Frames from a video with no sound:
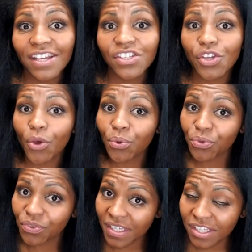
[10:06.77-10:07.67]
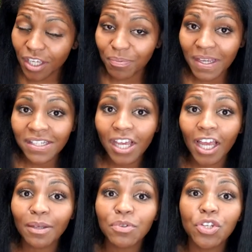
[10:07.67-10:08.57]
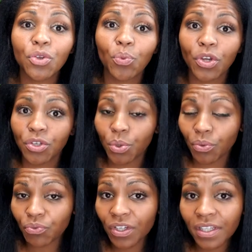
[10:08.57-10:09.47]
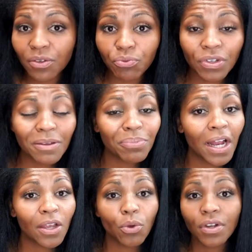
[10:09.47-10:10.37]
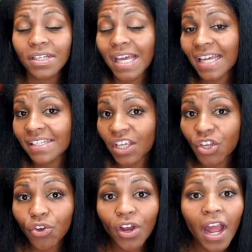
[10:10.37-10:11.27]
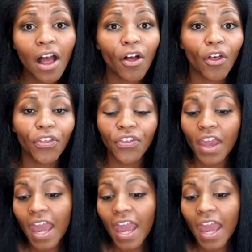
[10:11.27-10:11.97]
So this could be a time too where you are really reprioritizing your health